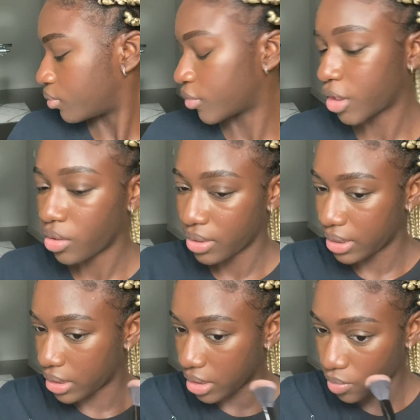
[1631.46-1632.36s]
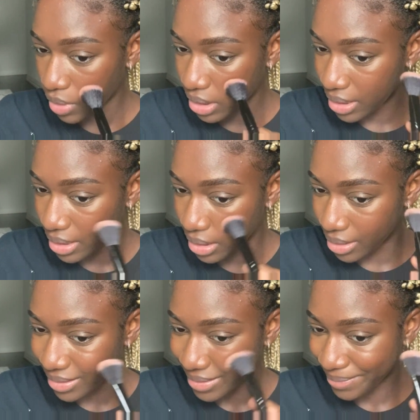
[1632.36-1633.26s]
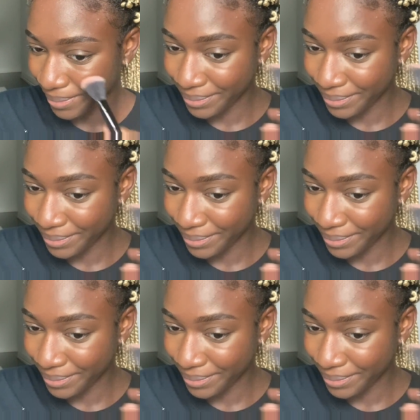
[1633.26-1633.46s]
because it is what it is.